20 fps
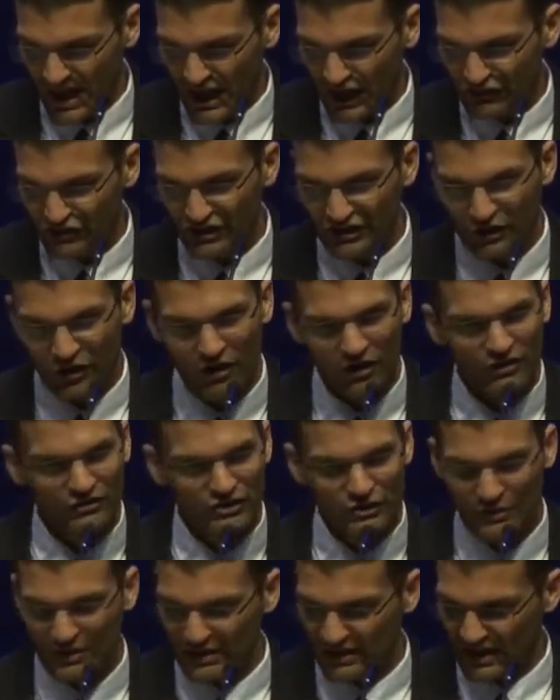She calls
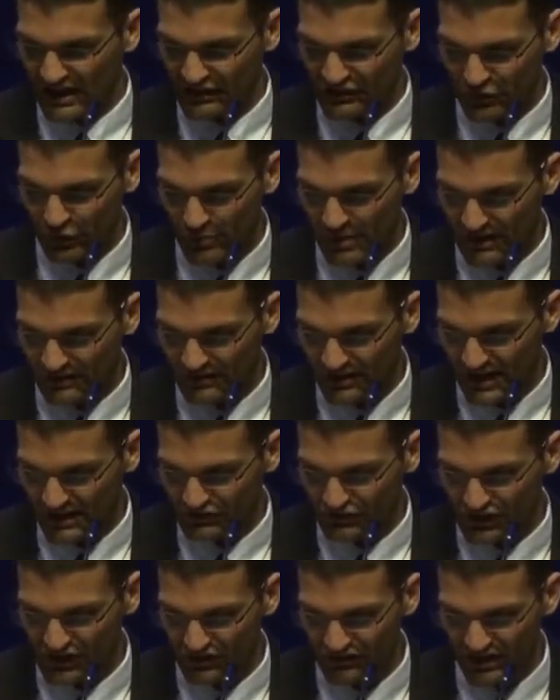you in into her bedside,
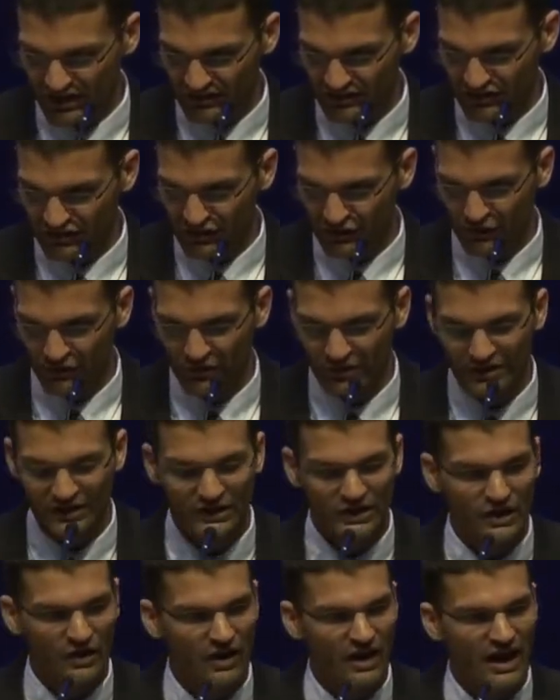and she says to you, You
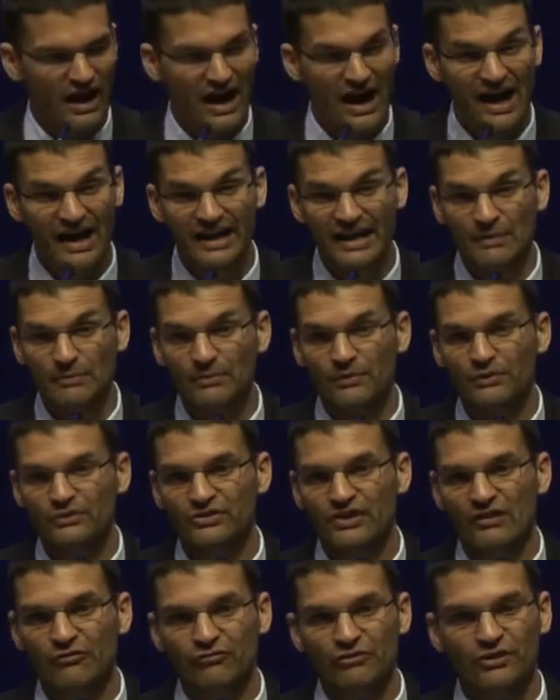know, I am
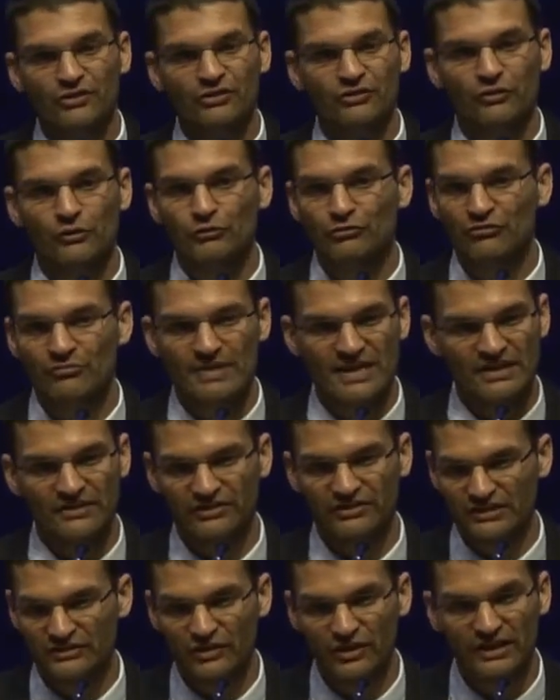suffering so
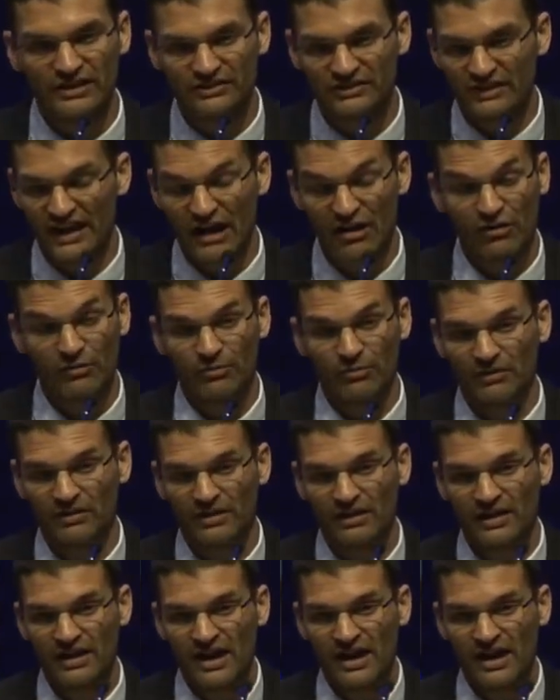tremendously, it's, it's terrible.